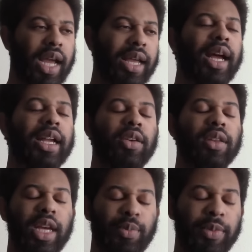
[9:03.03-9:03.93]
I know a
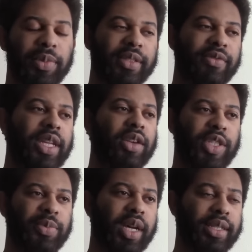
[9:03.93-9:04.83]
lot of people did video
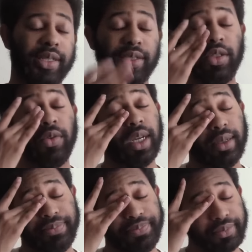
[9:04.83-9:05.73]
responses
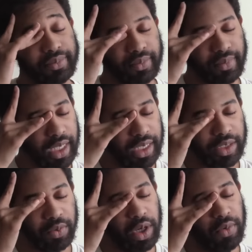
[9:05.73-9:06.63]
to this one